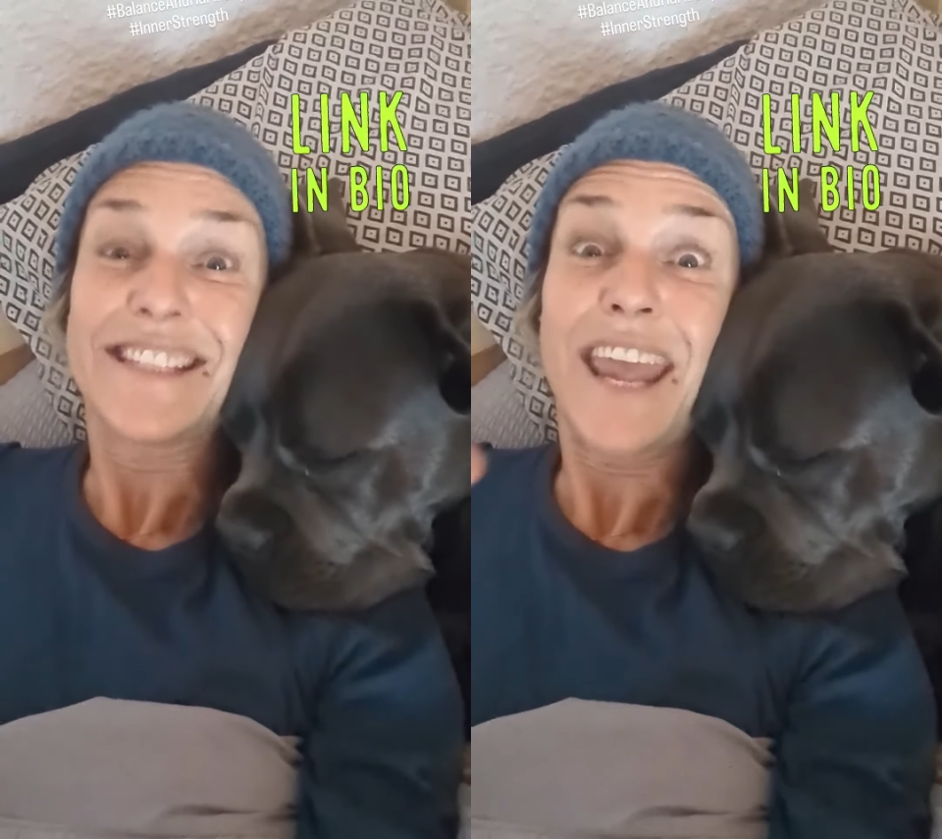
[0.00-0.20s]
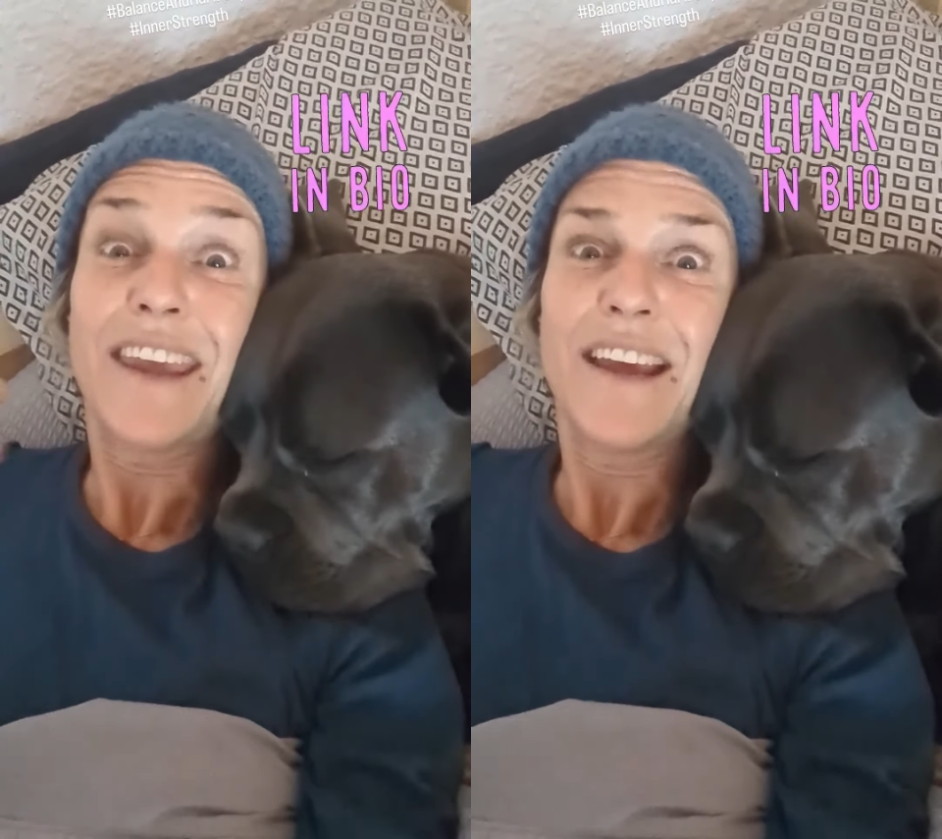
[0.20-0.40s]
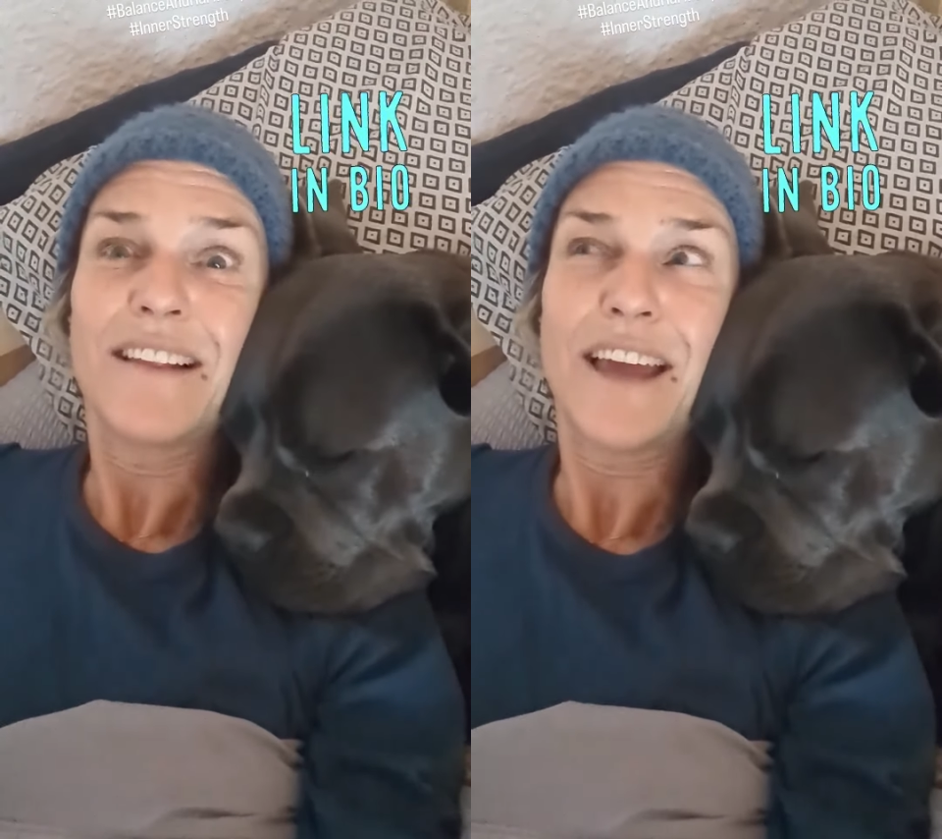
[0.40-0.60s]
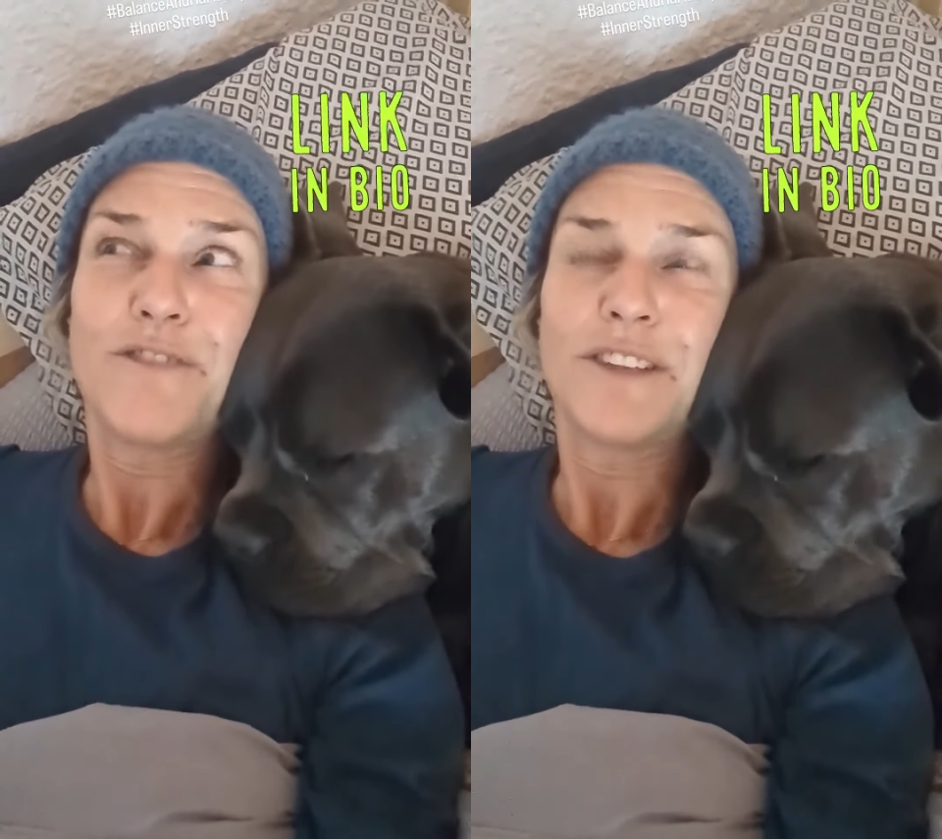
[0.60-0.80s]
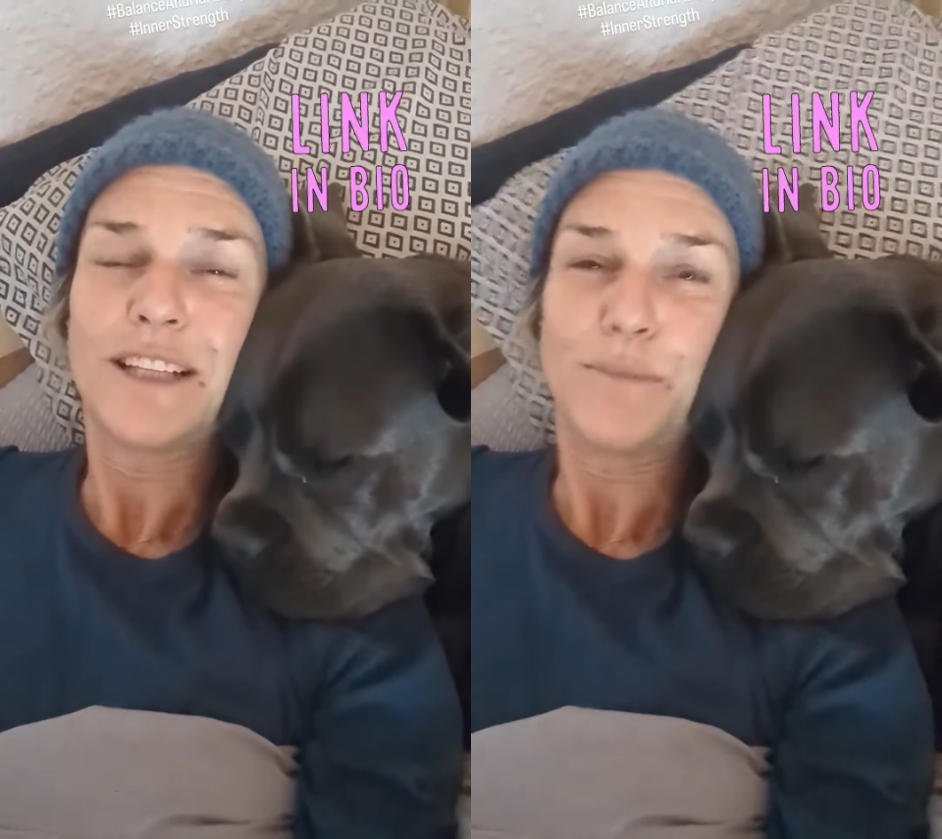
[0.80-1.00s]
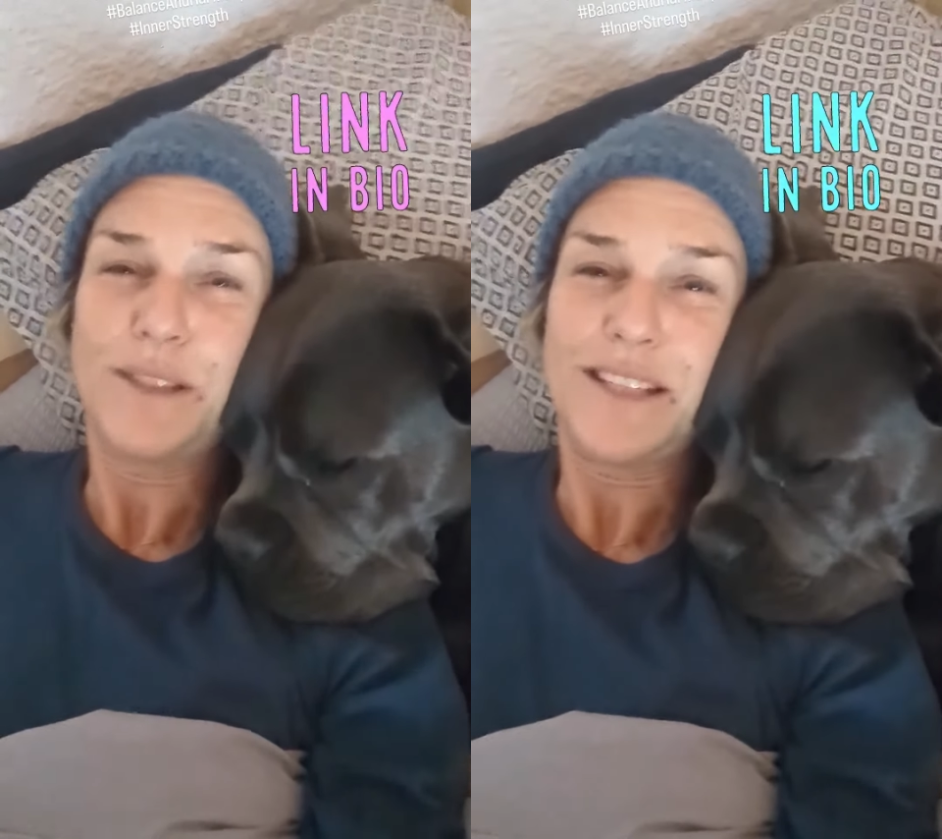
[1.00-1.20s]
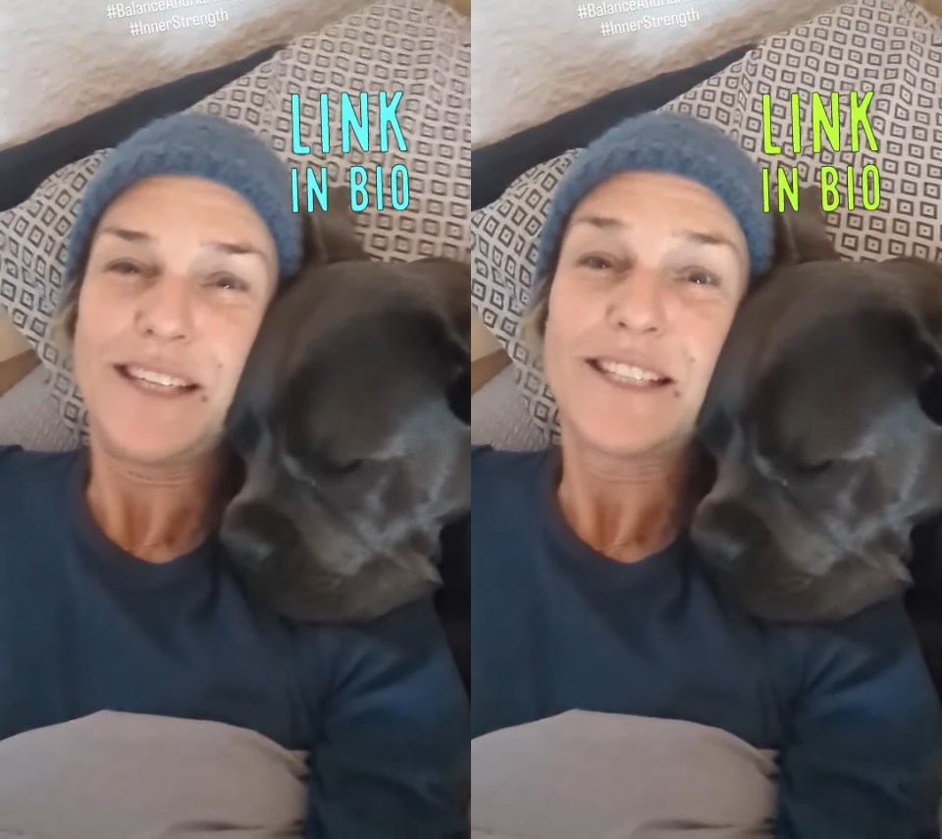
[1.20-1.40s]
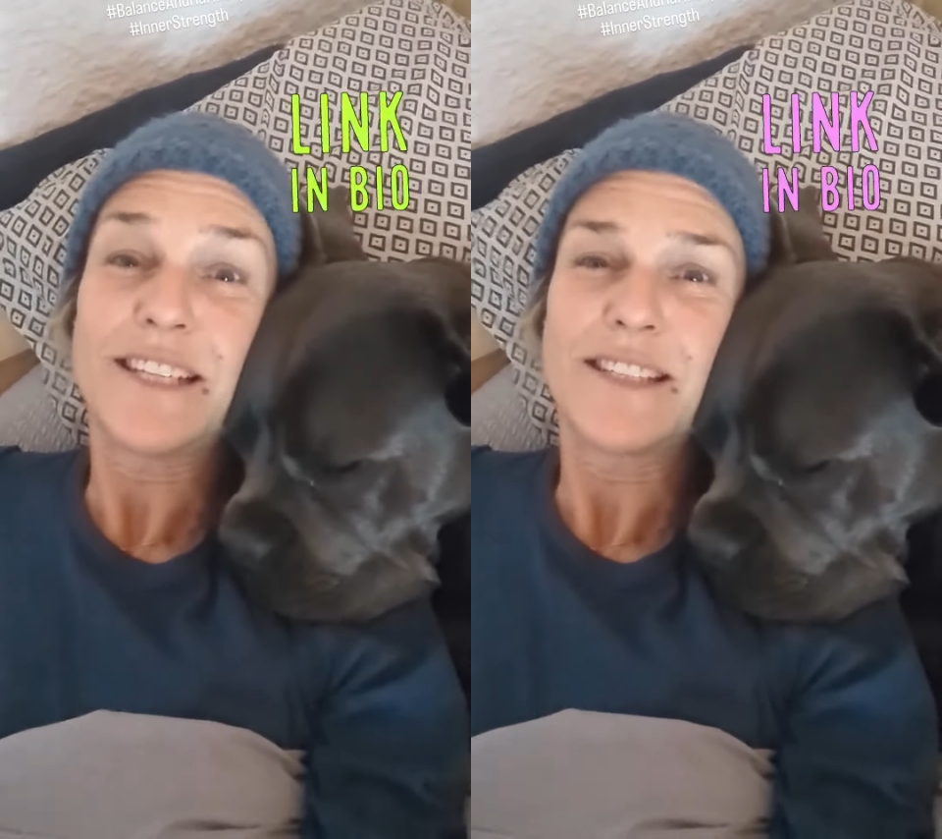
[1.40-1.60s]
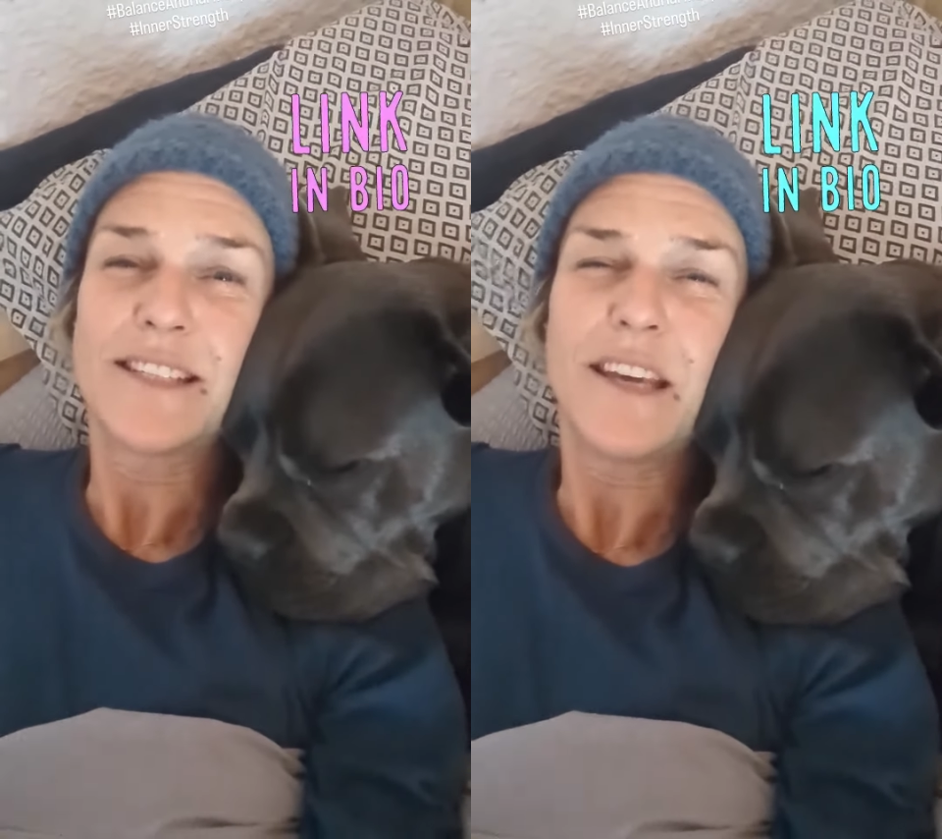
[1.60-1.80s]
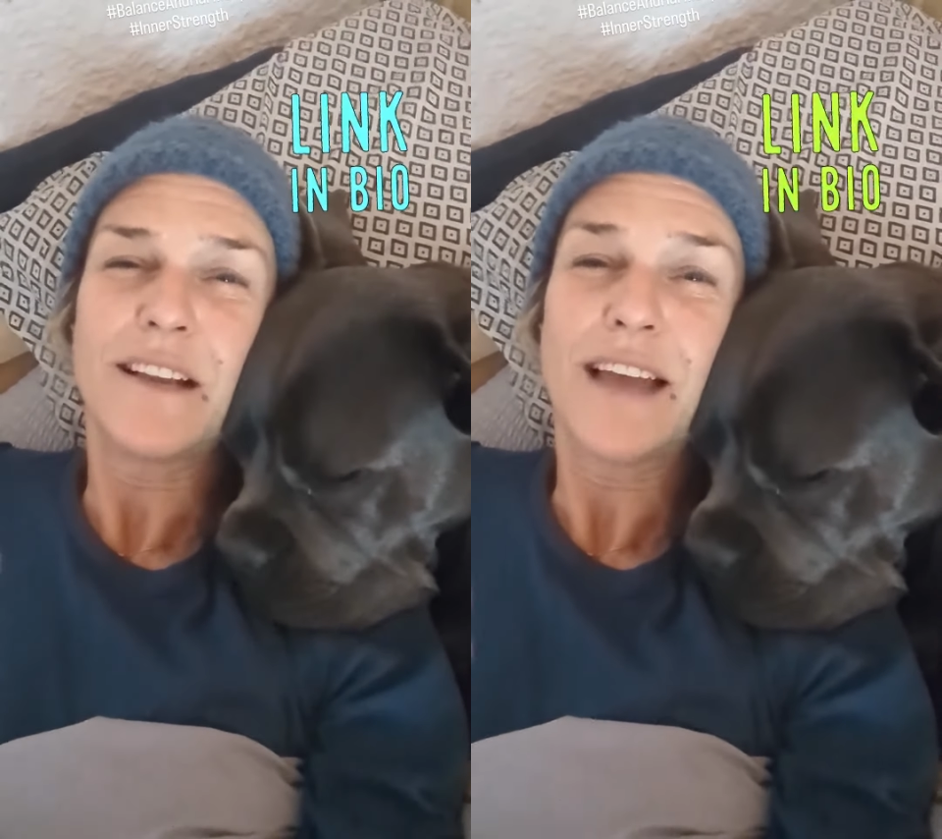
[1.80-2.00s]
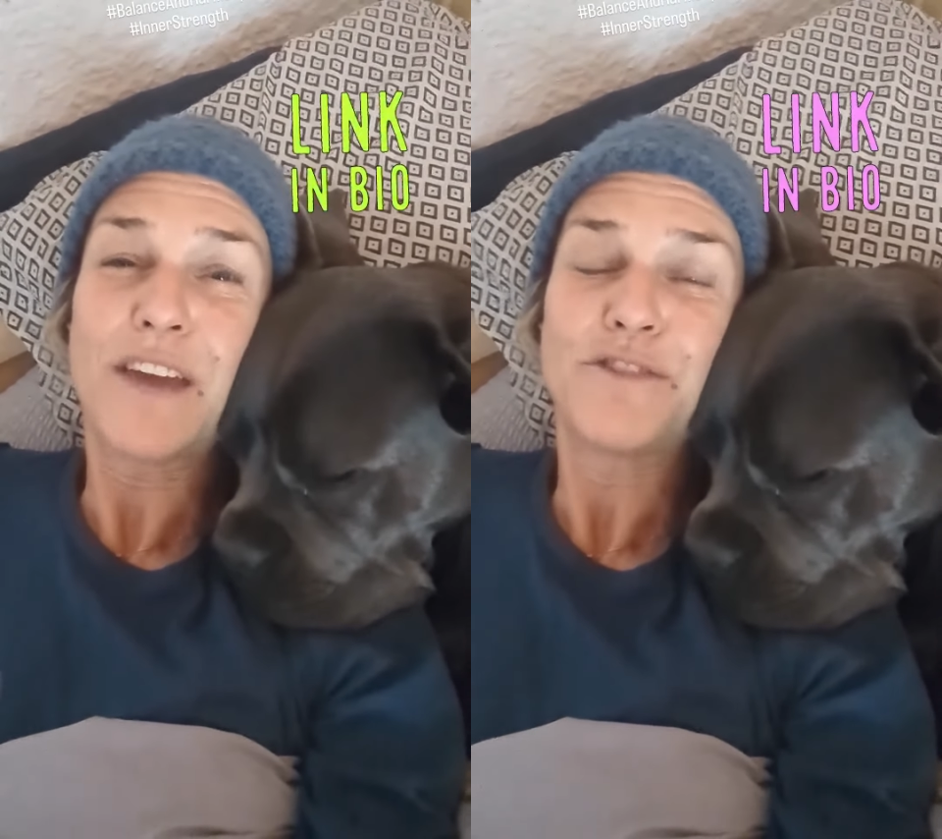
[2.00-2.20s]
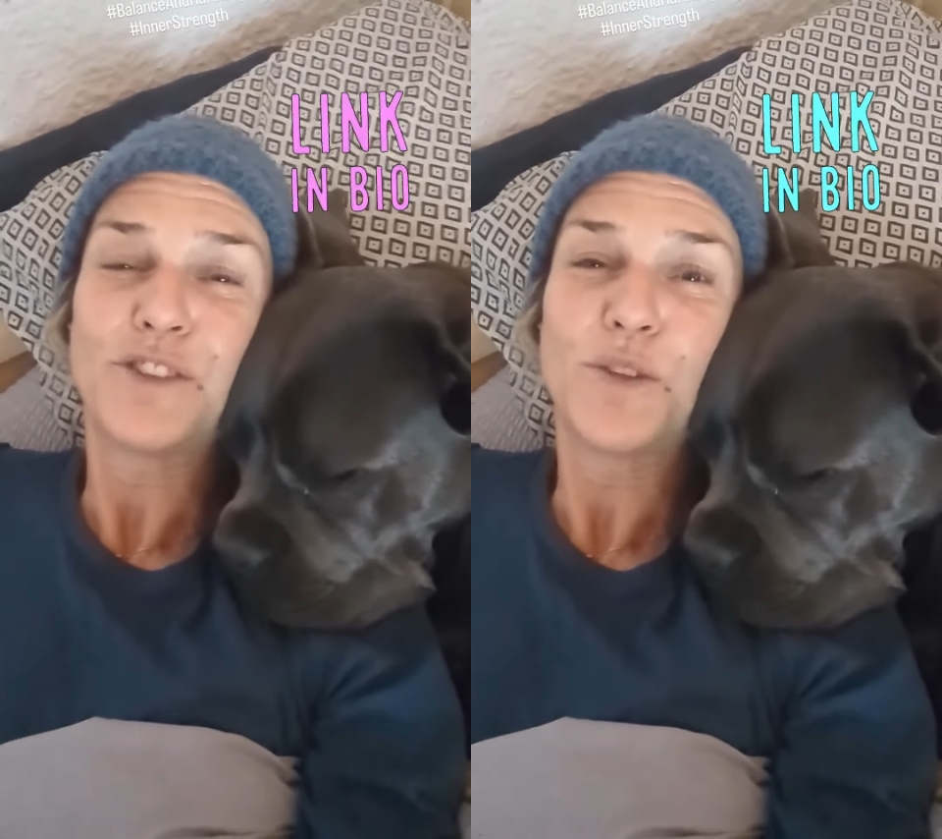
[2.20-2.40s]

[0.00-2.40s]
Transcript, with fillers: taking life a little bit easier, seeing life,